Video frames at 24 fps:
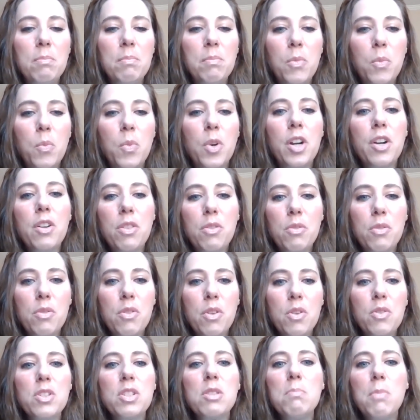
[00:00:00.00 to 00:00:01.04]
work through
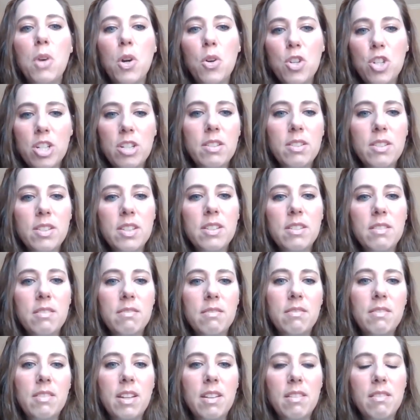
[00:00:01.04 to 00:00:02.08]
those emotions
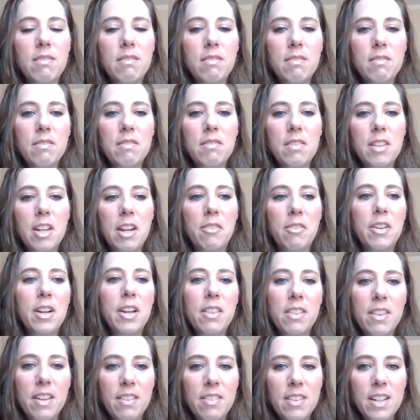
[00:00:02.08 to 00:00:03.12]
and
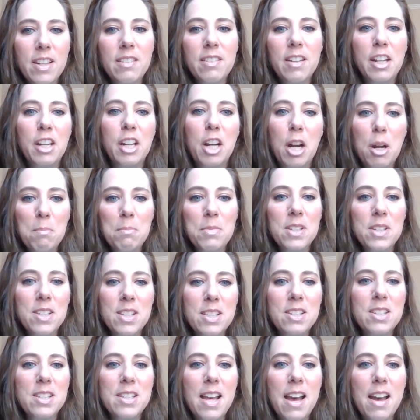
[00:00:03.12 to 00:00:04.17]
everything that
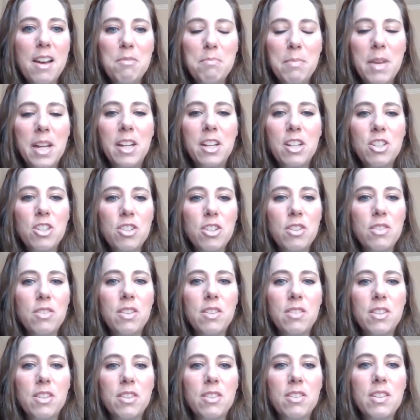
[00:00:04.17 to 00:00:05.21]
encompasses that, making sure
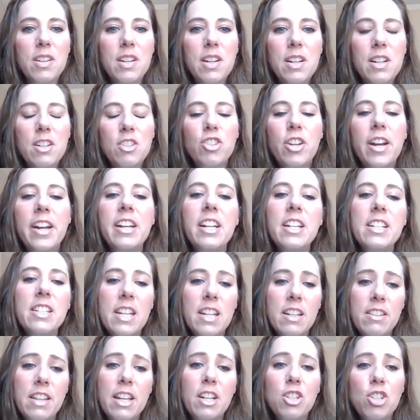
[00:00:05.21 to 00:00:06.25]
that they're trying to
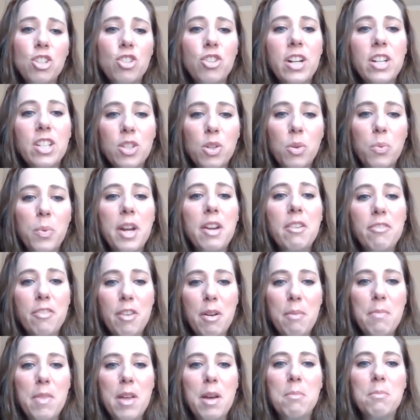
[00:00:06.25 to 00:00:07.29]
take that stress away
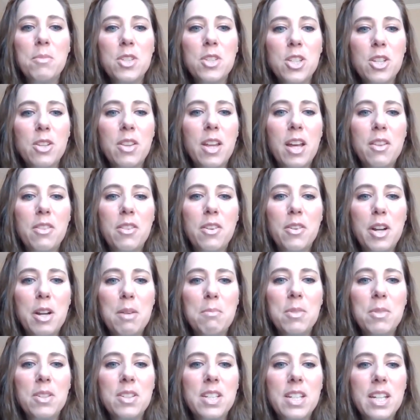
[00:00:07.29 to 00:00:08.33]
from them so that they're
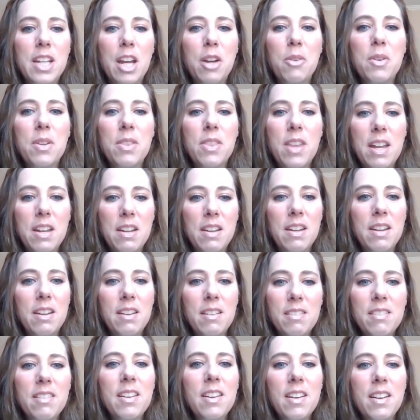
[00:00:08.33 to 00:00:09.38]
able to get what they
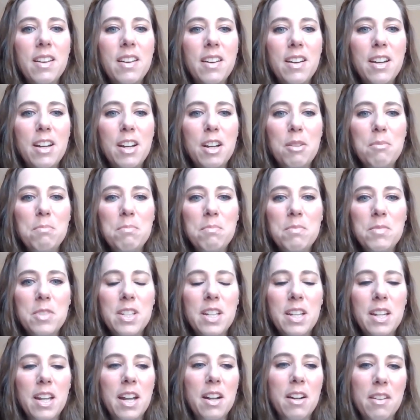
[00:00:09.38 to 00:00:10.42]
need
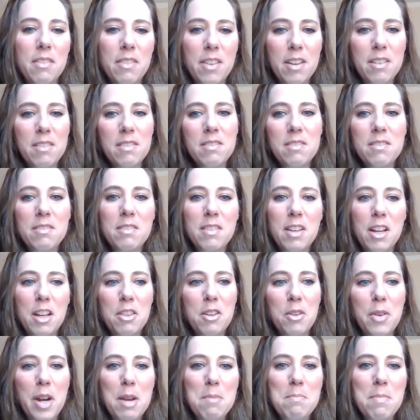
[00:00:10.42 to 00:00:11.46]
to get on
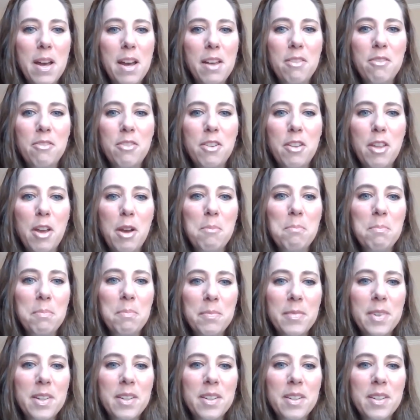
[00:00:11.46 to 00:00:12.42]
the right path for them.